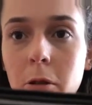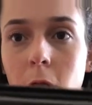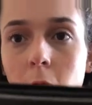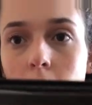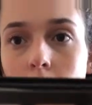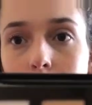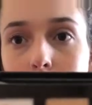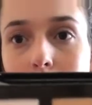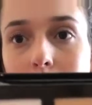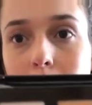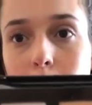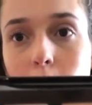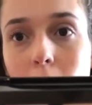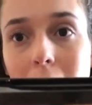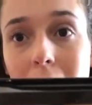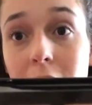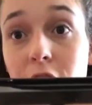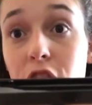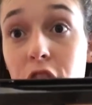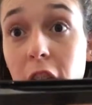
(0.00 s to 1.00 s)
on my
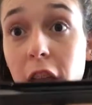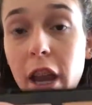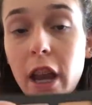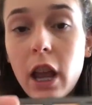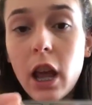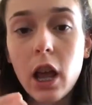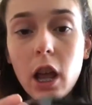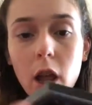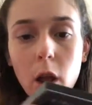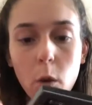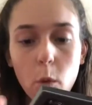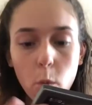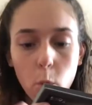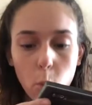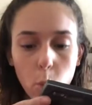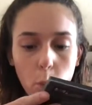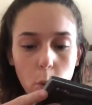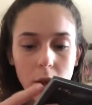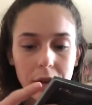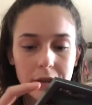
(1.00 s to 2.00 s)
white shade?
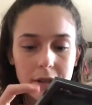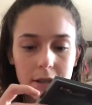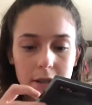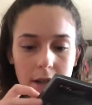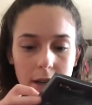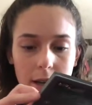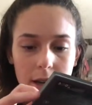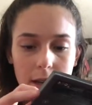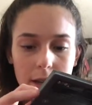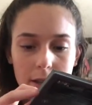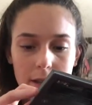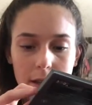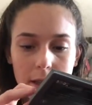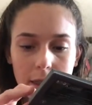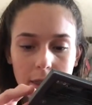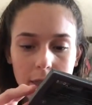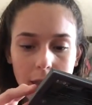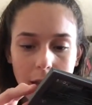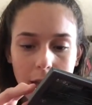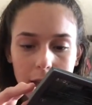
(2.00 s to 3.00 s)
What is
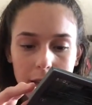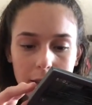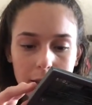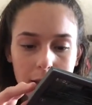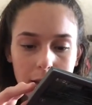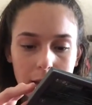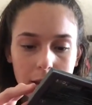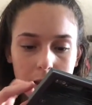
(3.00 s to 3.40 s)
that?